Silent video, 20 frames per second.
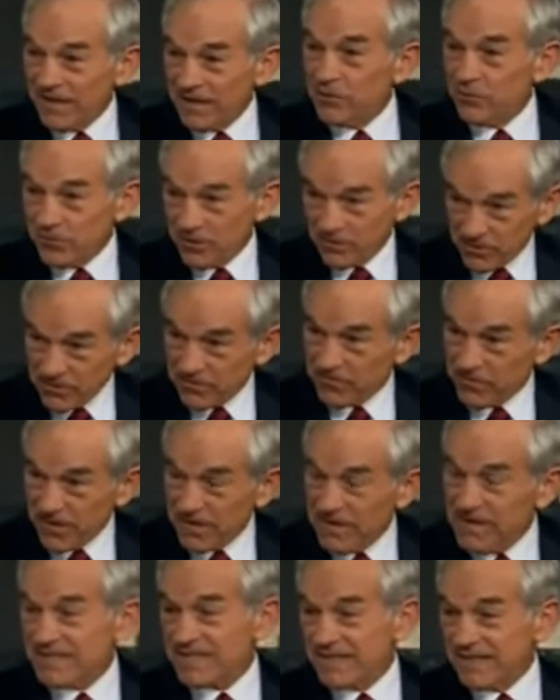in order to
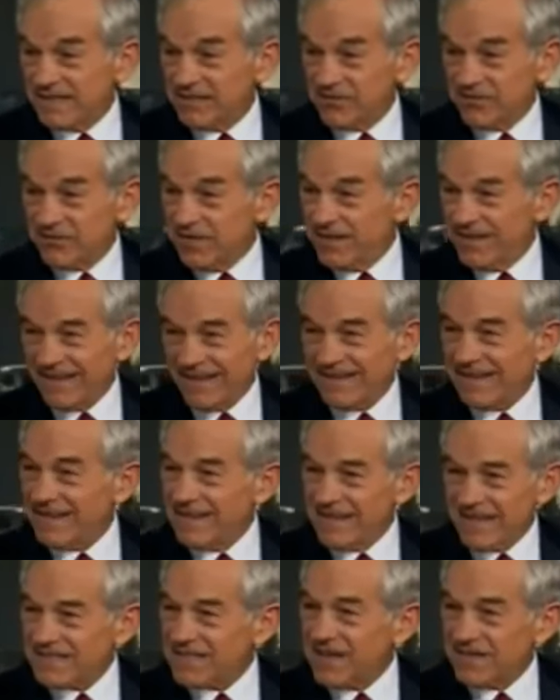defend this country? That's